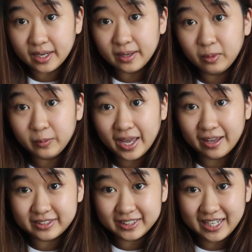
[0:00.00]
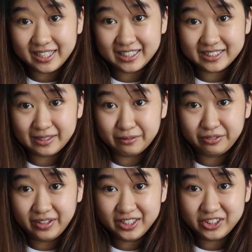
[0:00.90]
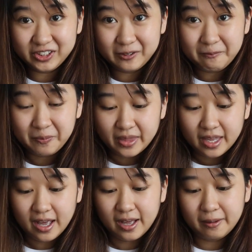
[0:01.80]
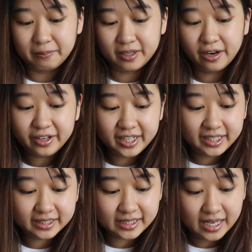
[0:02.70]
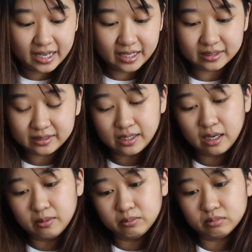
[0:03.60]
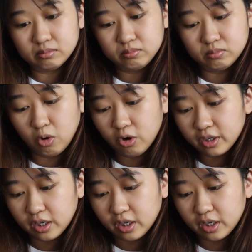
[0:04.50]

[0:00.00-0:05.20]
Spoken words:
what we have today is some fish, curries, and some more